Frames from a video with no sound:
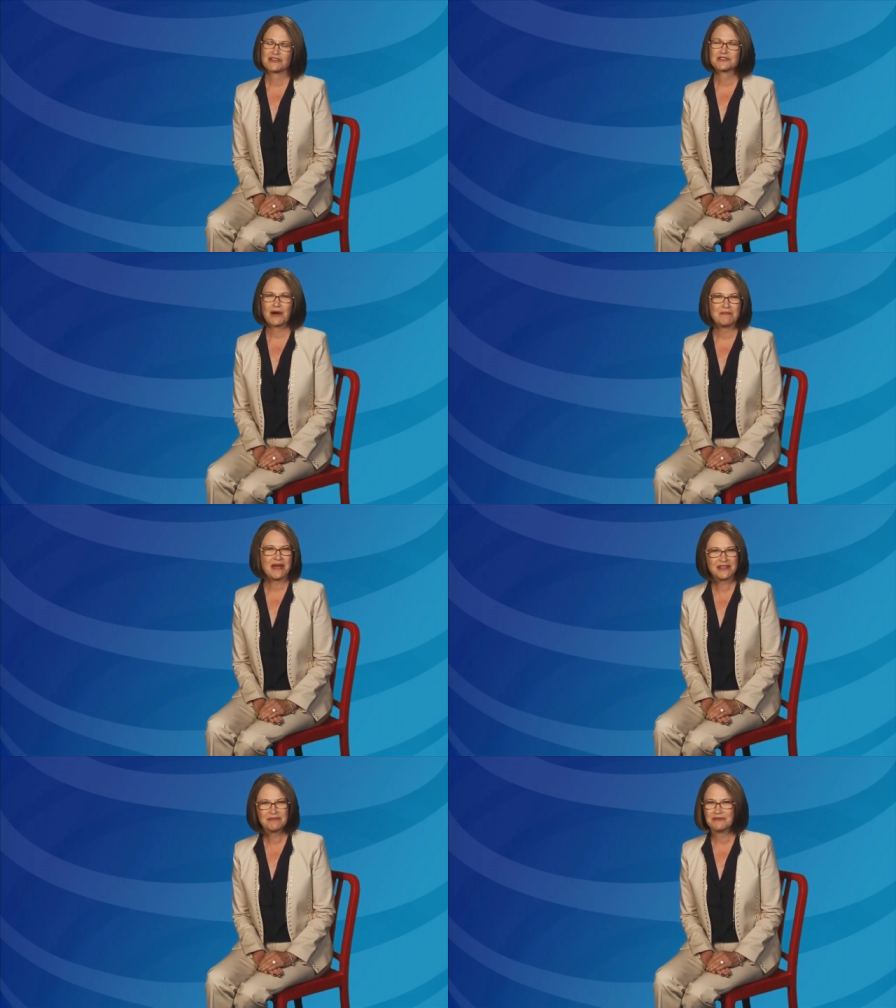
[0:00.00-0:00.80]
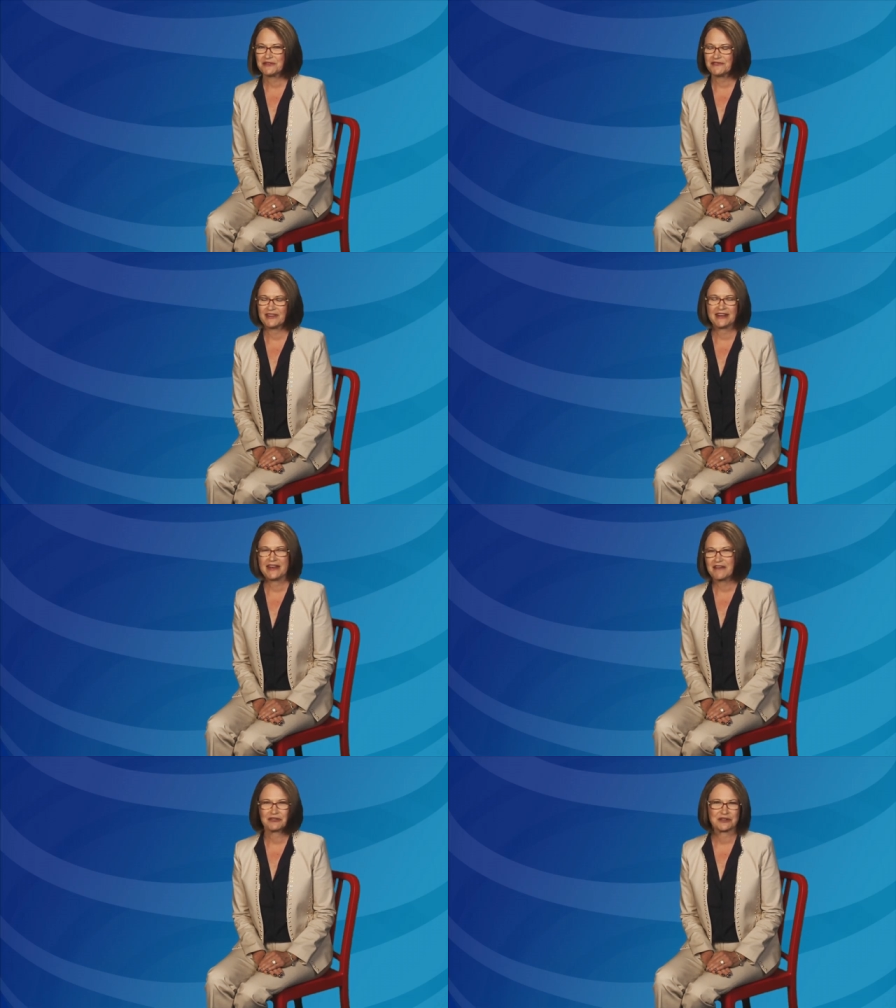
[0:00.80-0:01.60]
So I made the move and
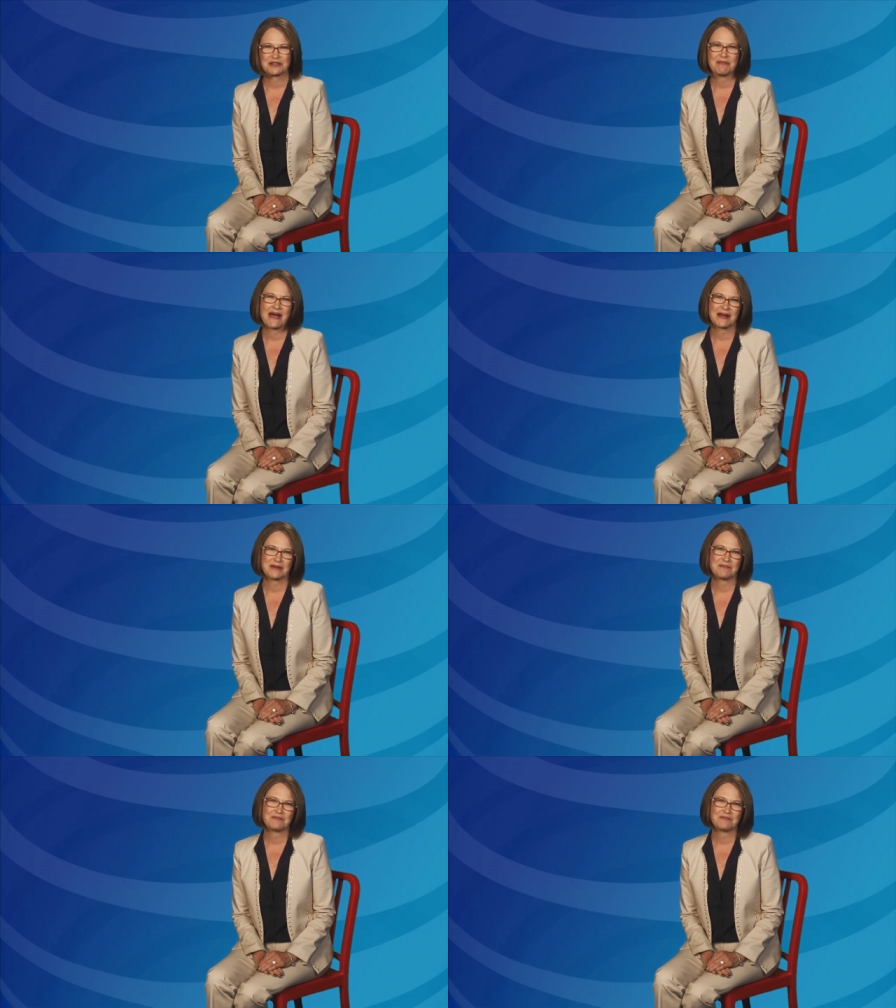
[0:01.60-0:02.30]
never looked back.